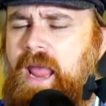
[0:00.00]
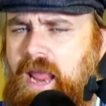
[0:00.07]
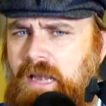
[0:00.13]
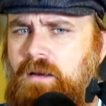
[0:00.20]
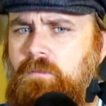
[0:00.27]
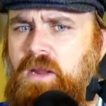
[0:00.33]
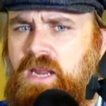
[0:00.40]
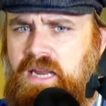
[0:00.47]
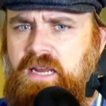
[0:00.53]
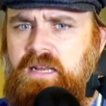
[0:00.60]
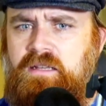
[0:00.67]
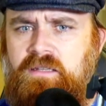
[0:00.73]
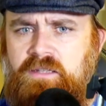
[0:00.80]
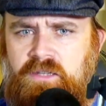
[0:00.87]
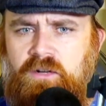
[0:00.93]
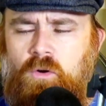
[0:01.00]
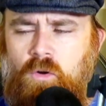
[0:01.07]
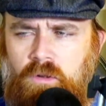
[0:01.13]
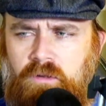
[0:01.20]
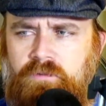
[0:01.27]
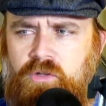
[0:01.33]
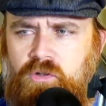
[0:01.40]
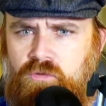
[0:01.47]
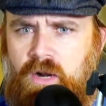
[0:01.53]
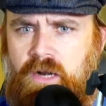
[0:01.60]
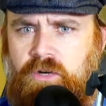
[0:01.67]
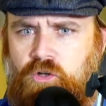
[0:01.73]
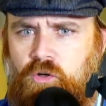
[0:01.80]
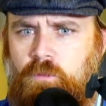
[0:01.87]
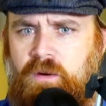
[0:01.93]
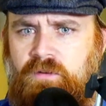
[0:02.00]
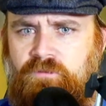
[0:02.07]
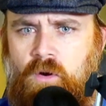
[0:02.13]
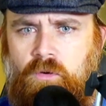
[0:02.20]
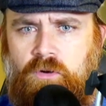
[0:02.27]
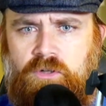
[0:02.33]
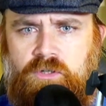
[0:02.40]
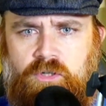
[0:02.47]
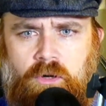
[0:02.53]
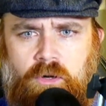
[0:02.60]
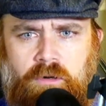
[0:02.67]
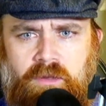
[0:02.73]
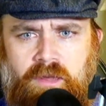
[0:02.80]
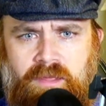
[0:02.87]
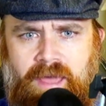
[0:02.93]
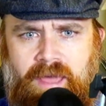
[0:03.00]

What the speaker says: enemy is that all of Australia should be focused on?